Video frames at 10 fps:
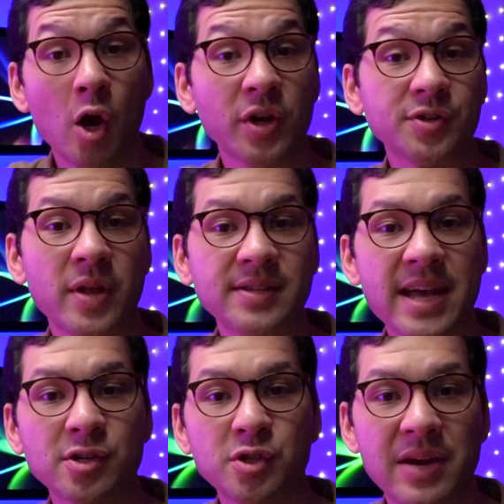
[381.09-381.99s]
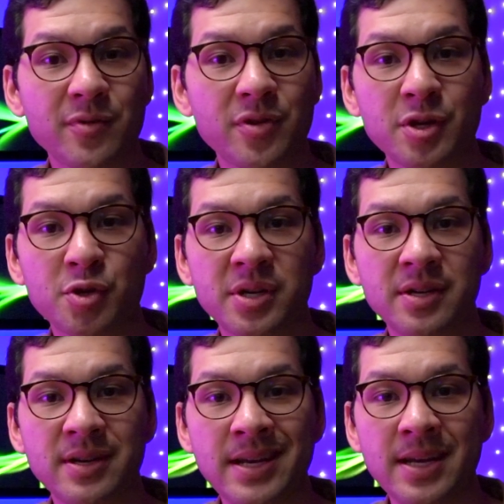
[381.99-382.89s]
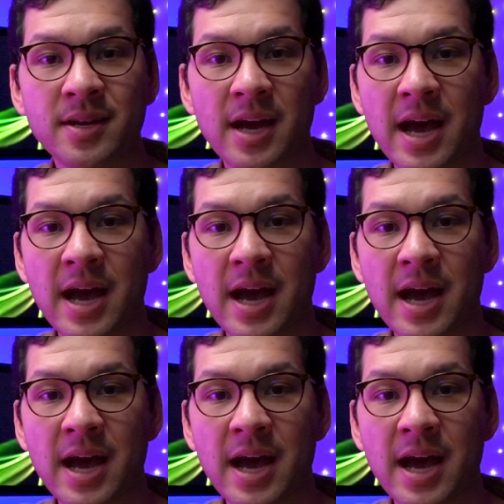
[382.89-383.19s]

All right, so that's actually everything you're gonna need.